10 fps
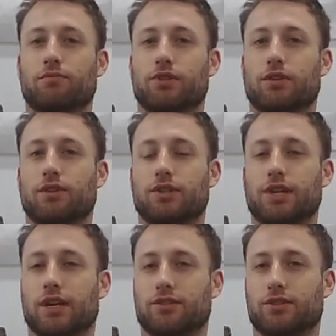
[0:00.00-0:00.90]
So this
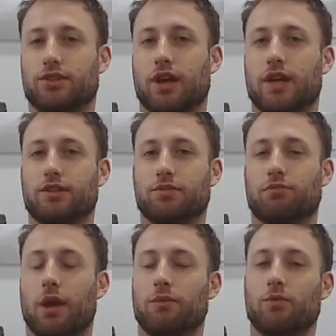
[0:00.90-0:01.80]
exercise is
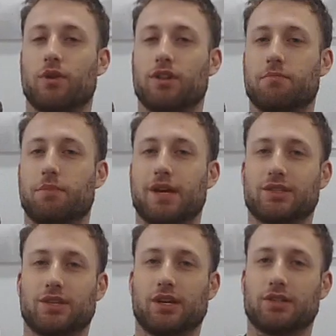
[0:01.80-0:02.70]
probably one of the
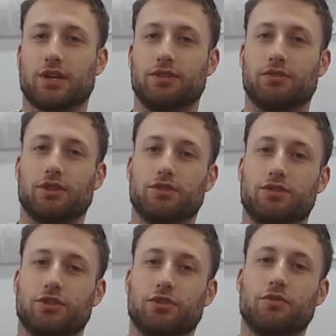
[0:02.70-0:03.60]
best things that you could
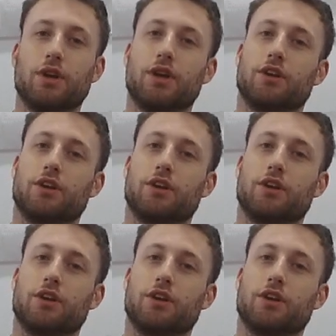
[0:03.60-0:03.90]
do